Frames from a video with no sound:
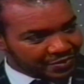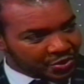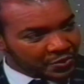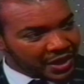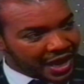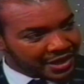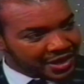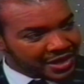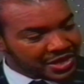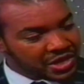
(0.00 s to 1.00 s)
do the
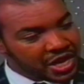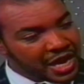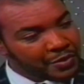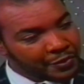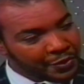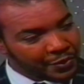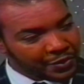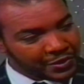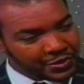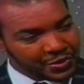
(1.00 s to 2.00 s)
ideas stay with you,
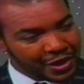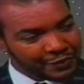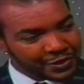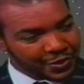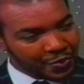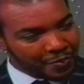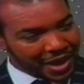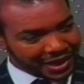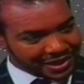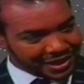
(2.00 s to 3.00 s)
or do you have to go
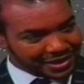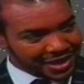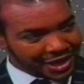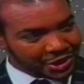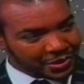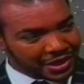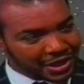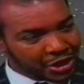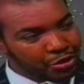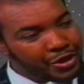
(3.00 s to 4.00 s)
back and actually
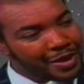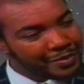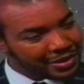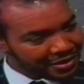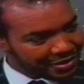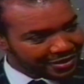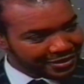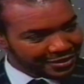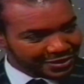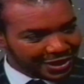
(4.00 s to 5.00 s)
cram the